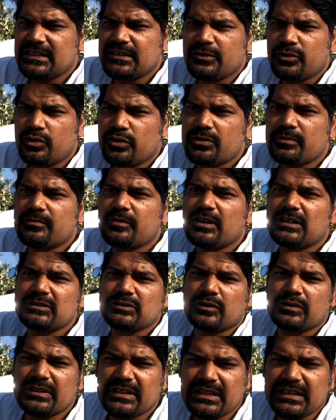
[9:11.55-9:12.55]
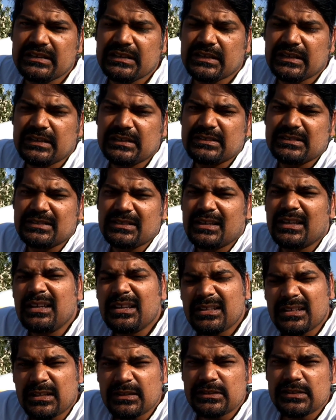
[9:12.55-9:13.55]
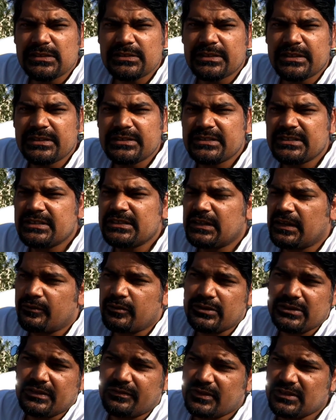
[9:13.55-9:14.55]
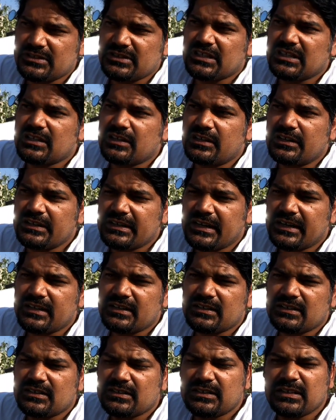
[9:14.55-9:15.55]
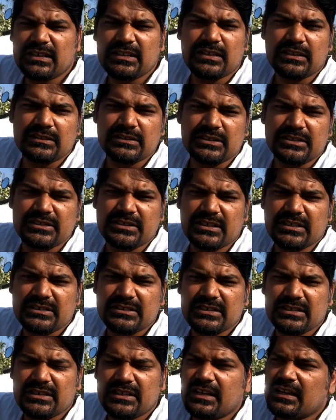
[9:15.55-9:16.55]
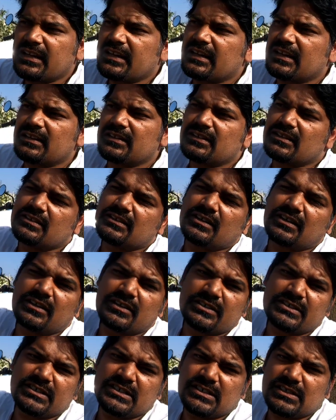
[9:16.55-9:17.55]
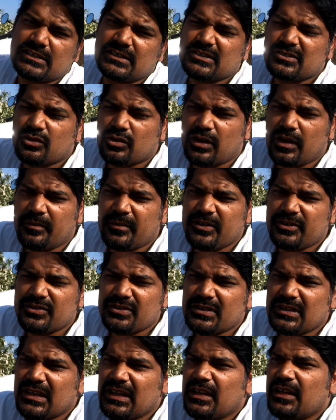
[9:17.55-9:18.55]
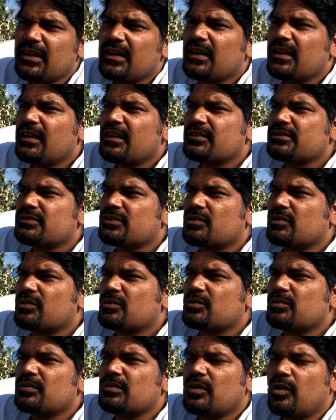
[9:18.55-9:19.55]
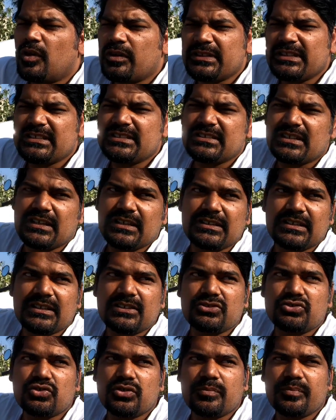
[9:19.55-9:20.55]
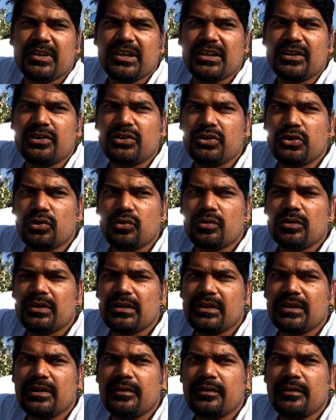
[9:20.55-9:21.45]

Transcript: YouTube works on three things: consistency, I would say first thing content, then consistency, then again the third C is collaboration. So all these three things should be in tune.